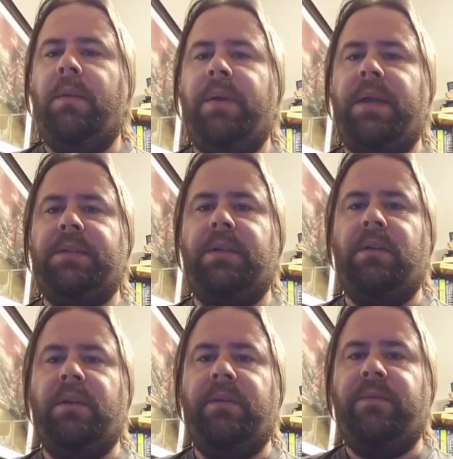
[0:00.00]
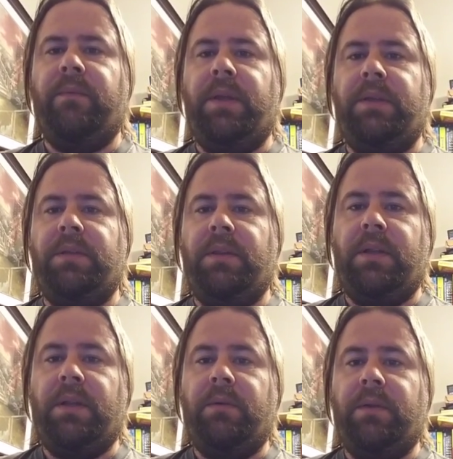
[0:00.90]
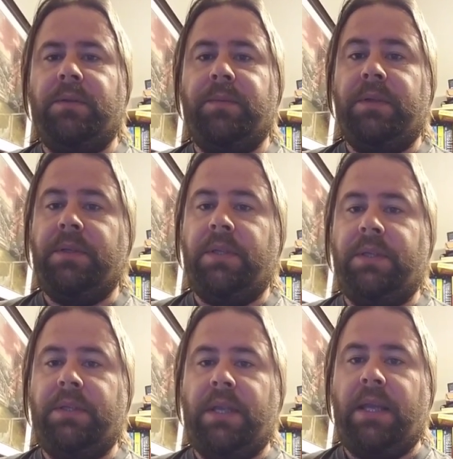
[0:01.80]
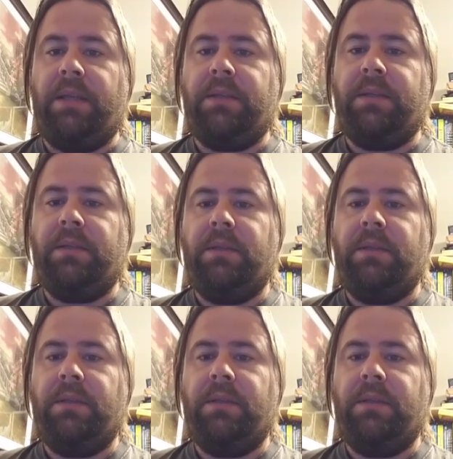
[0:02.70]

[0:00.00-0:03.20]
passing on information that I don't explicitly state.